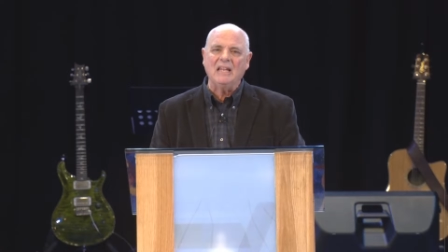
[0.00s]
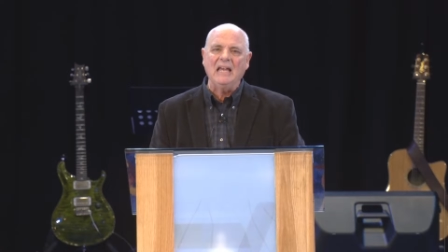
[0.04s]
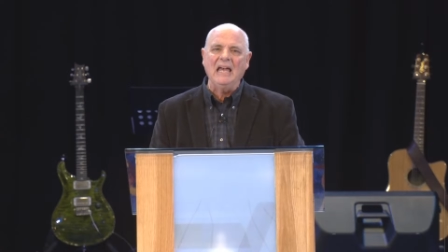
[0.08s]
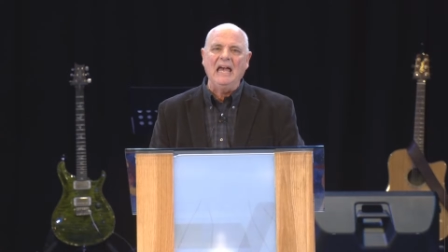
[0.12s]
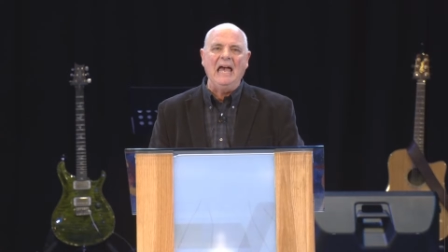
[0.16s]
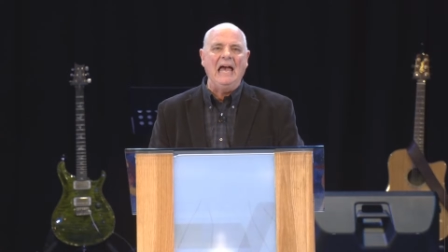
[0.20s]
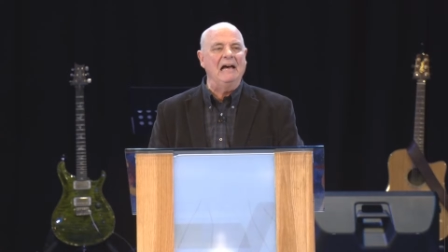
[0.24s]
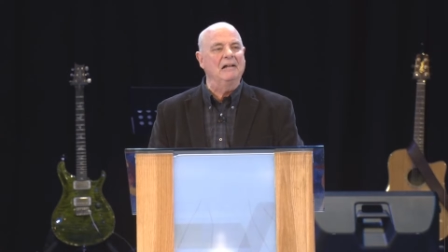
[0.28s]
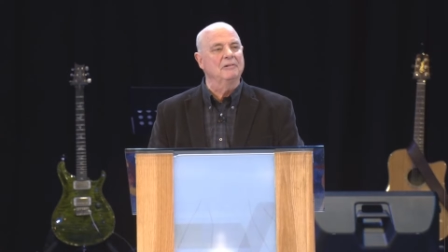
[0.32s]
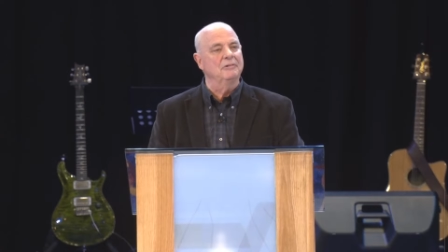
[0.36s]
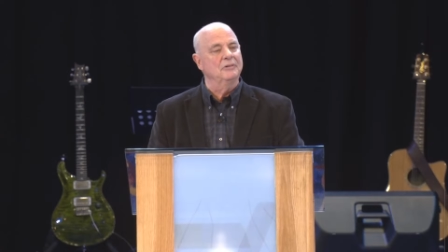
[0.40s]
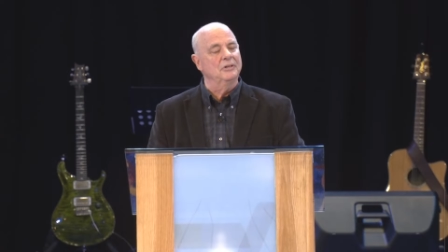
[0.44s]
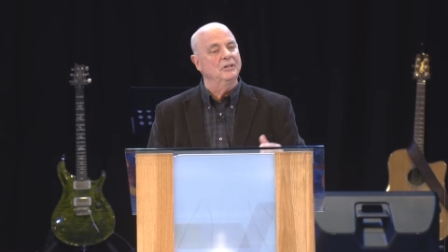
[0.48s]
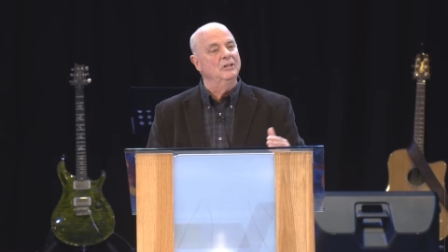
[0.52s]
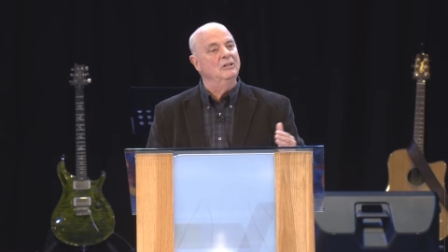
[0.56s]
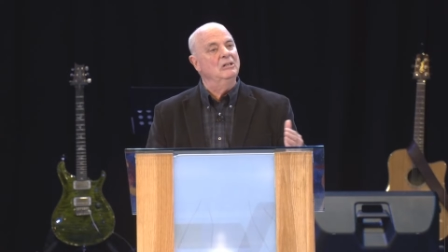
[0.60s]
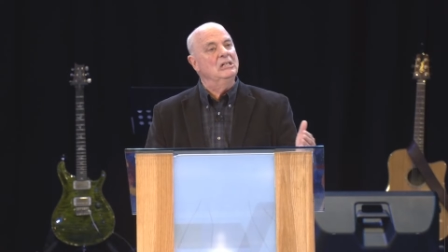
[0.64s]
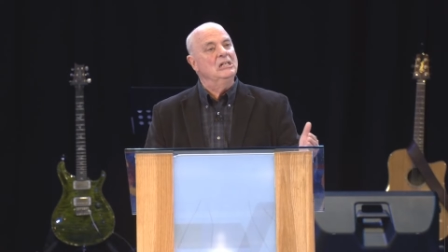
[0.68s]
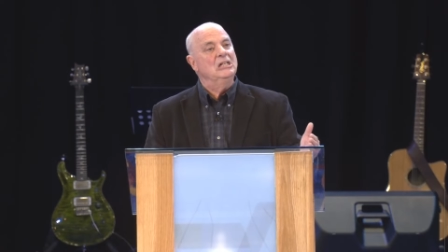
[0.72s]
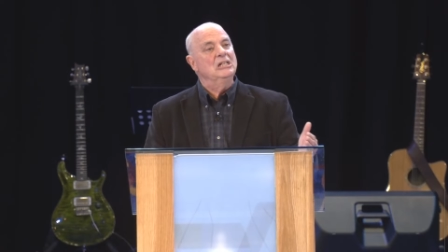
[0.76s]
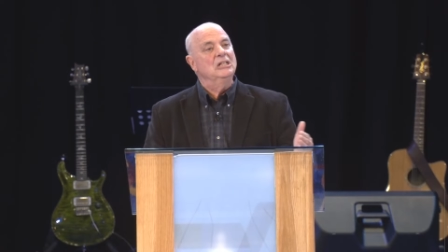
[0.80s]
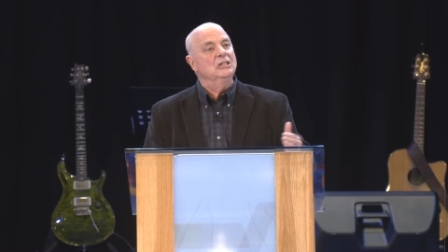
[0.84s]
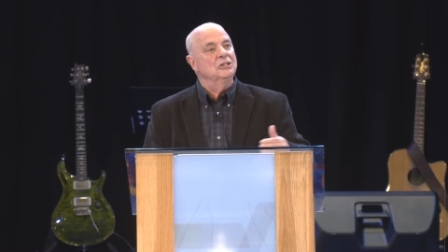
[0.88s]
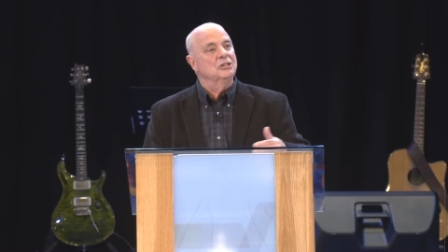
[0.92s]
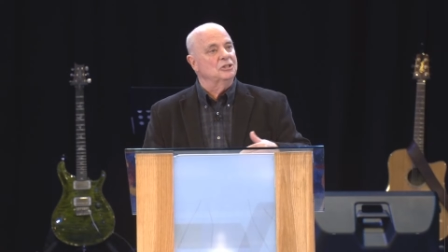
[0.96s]
And uh,
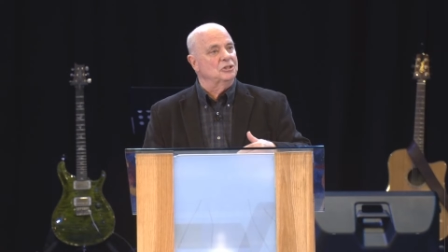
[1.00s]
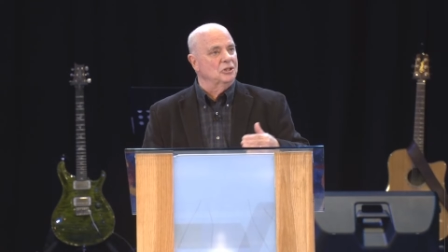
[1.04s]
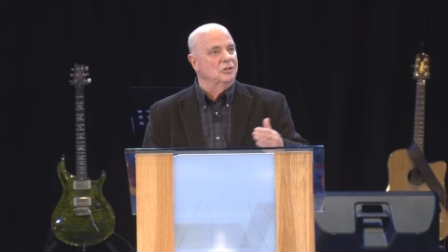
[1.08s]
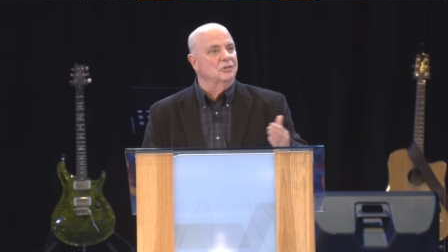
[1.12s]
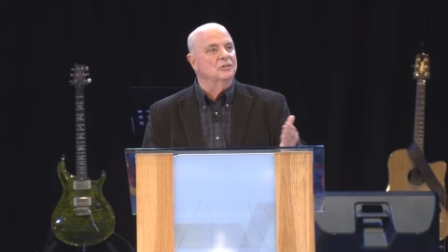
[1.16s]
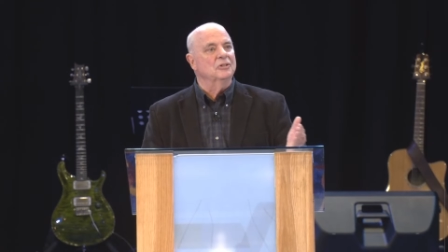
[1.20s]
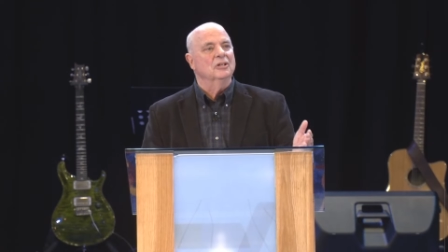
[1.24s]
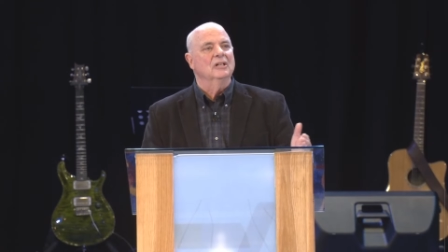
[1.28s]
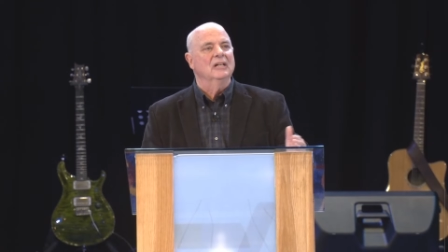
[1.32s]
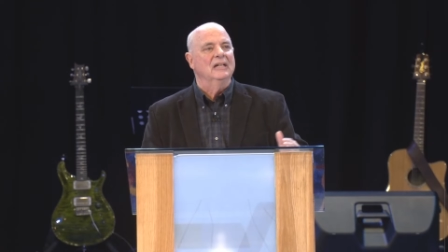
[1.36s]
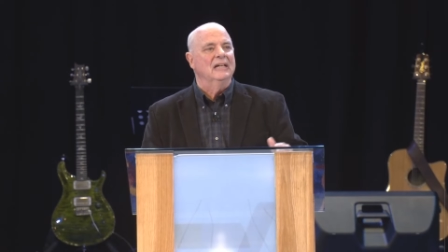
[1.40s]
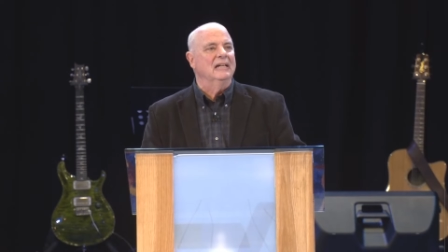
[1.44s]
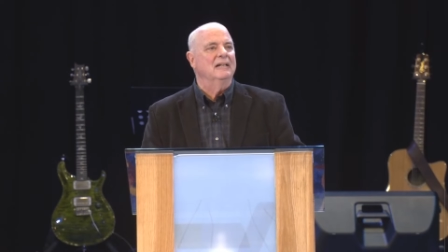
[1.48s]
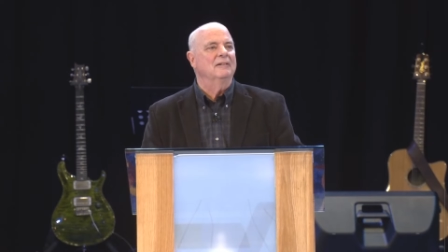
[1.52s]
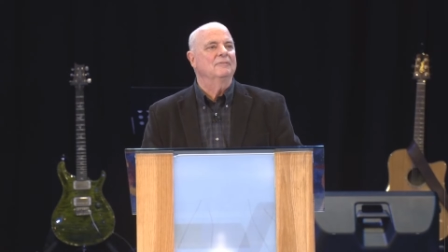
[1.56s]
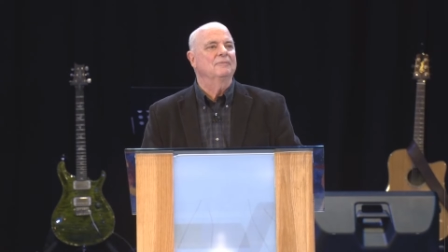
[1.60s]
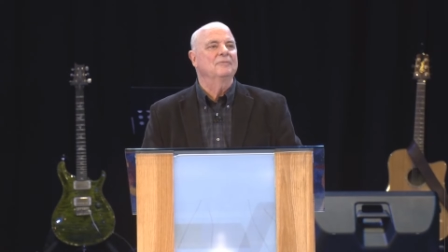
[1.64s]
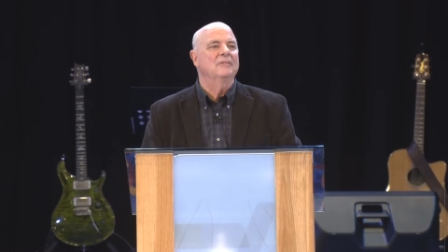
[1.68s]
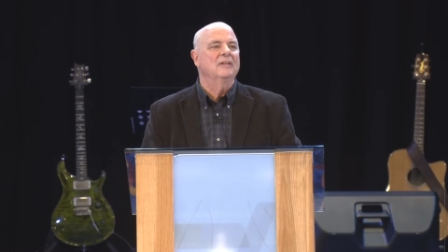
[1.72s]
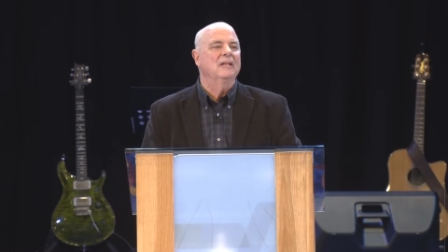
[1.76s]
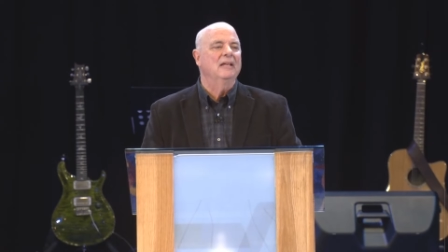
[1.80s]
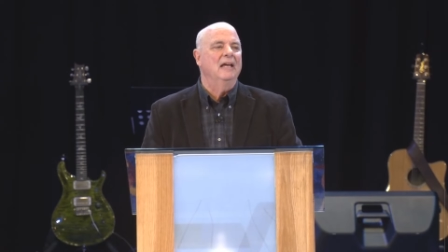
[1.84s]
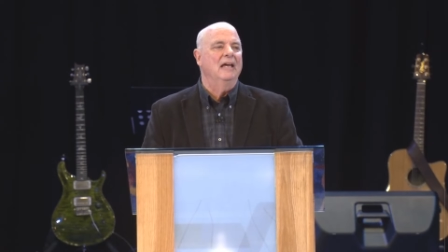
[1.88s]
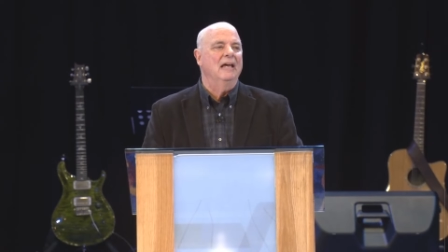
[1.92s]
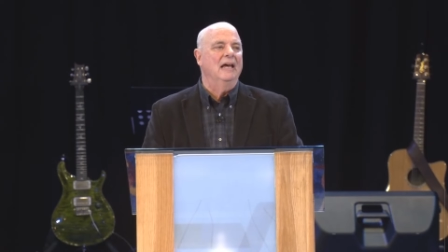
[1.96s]
certainly,
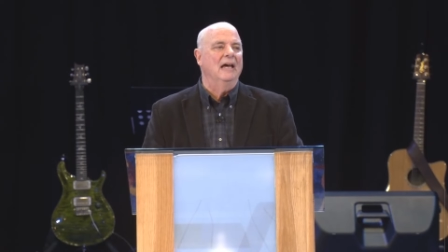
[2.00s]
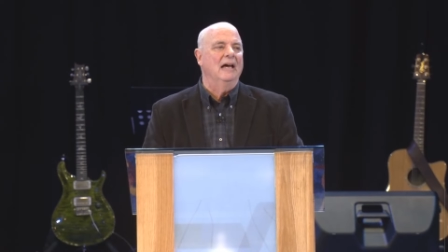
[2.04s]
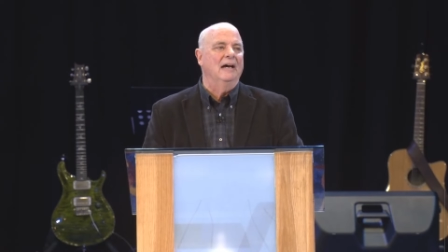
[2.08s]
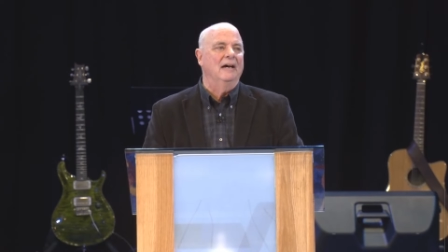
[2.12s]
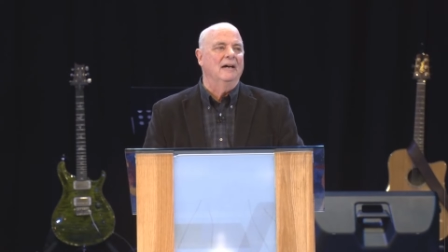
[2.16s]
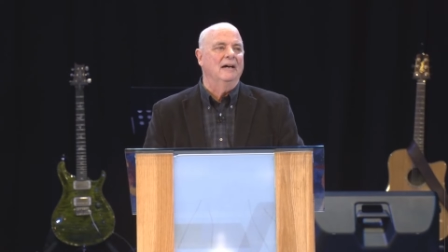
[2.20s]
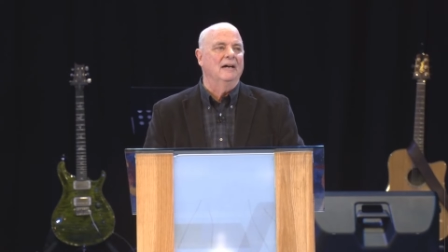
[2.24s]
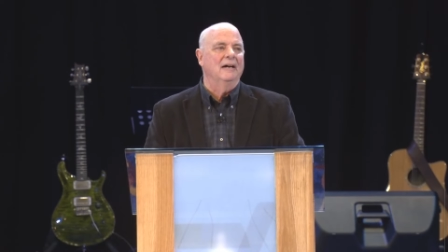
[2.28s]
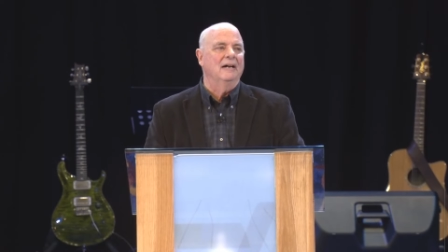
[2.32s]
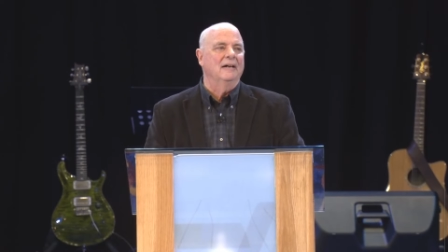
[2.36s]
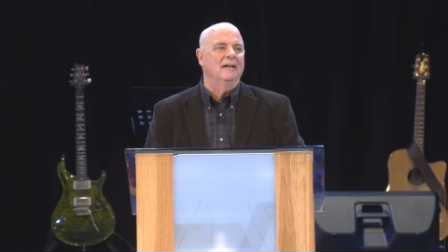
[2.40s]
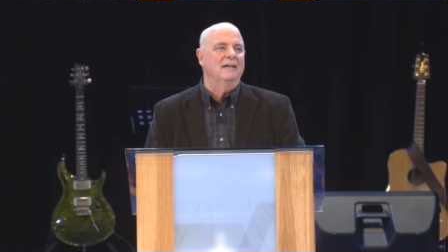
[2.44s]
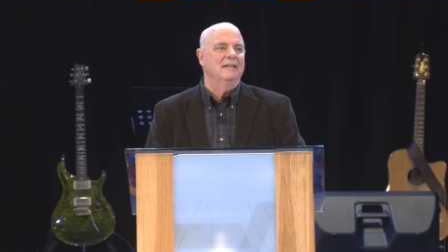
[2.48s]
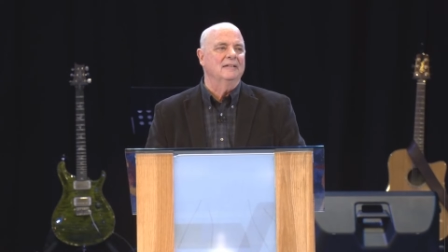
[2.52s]
uh,